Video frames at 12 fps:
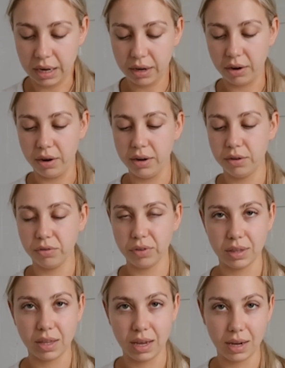that kind of
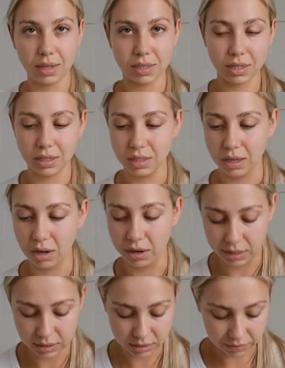a thing it's nice and
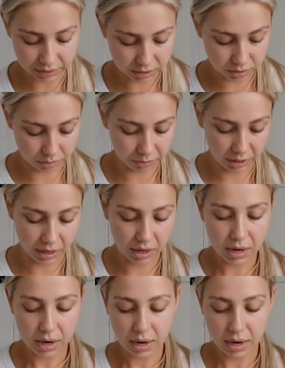light it's very summery